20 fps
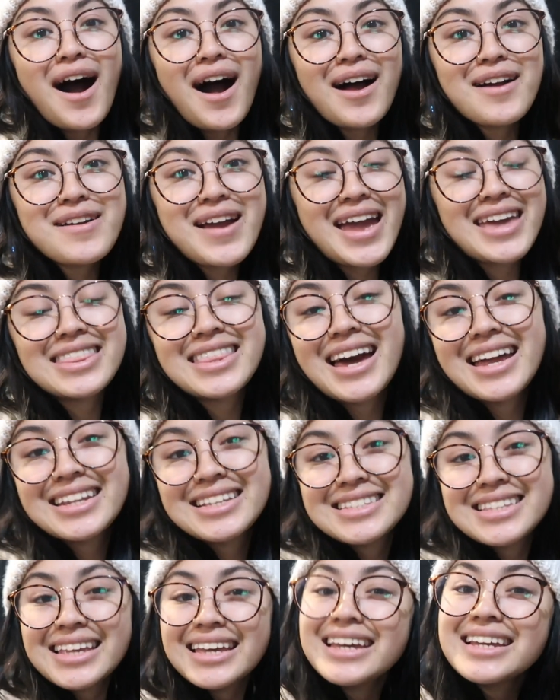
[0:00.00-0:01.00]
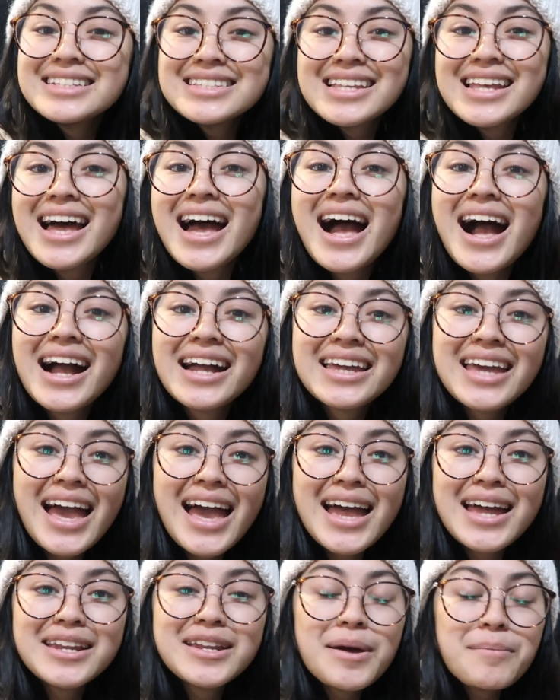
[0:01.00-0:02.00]
Alright, that is it.
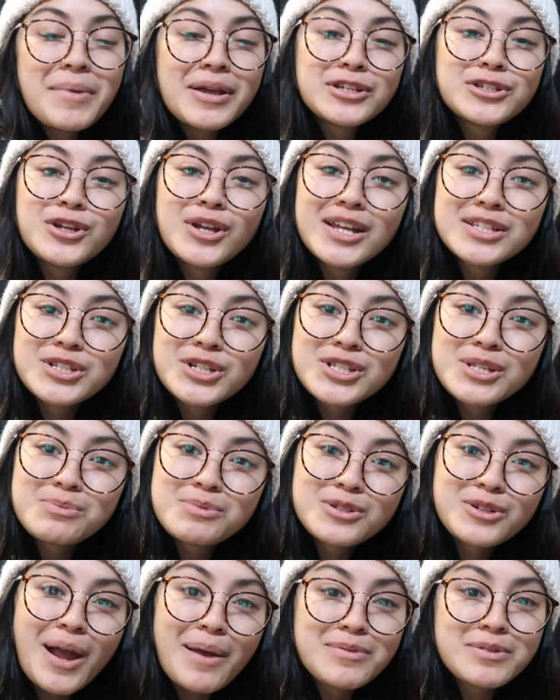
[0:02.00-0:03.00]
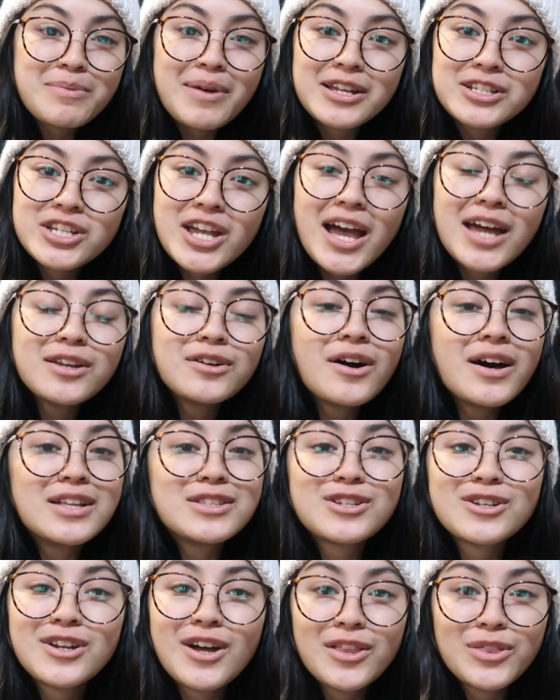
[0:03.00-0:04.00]
Again, make sure you guys are subscribed to my channel
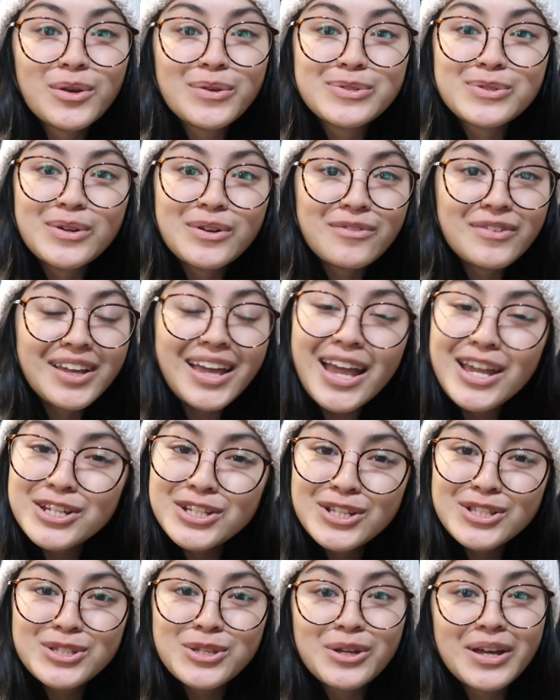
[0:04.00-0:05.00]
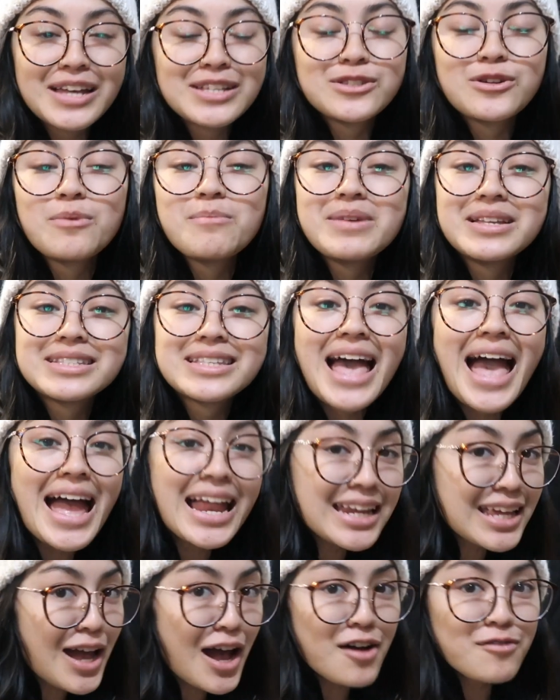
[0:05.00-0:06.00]
and turn on those notifications so you guys don't miss
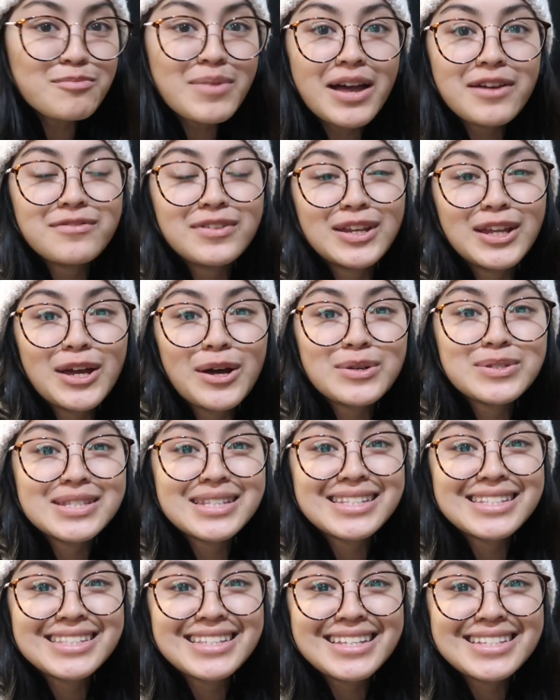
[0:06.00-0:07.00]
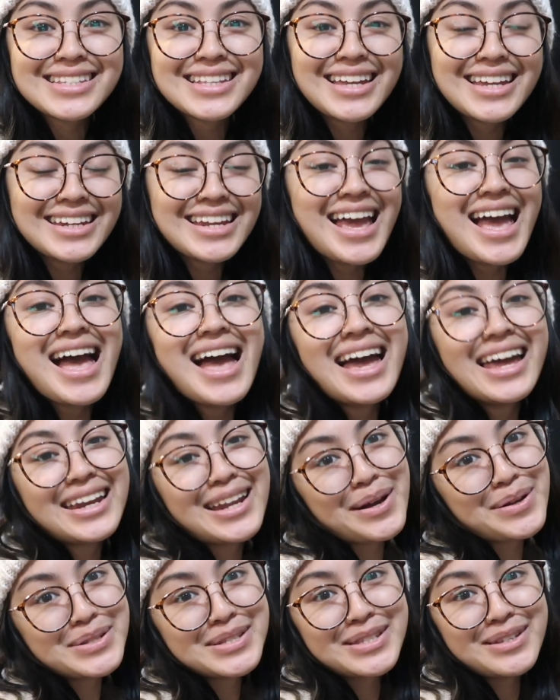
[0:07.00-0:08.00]
any of my videos this season,
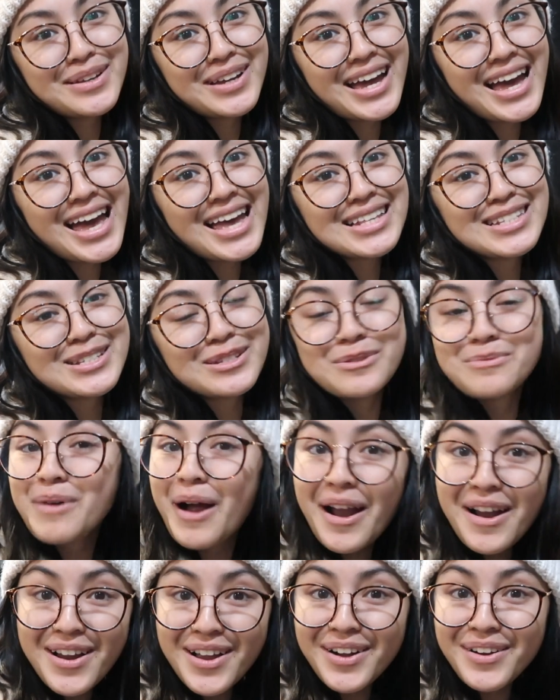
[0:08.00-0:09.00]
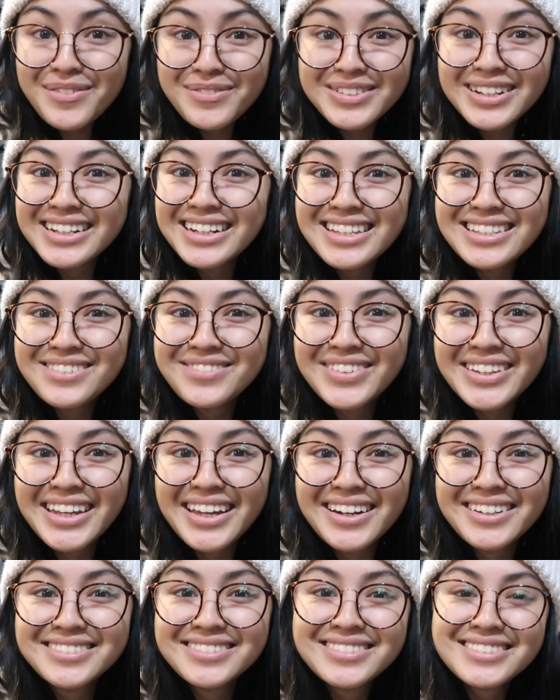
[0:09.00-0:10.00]
and I will see you guys tomorrow for another
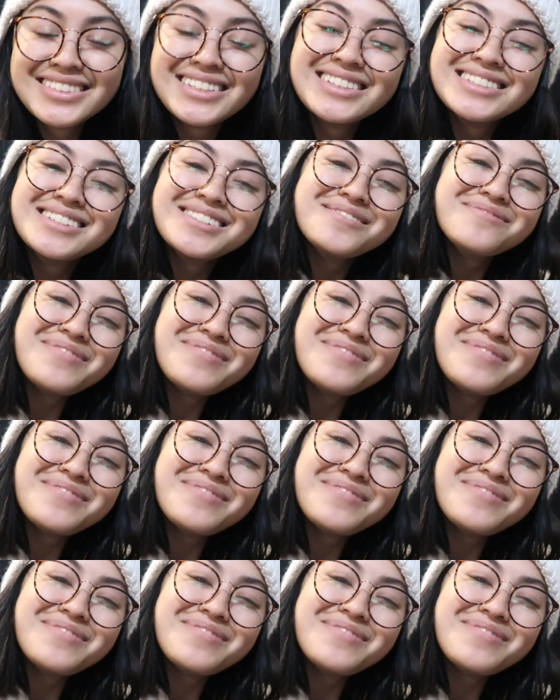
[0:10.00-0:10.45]
video.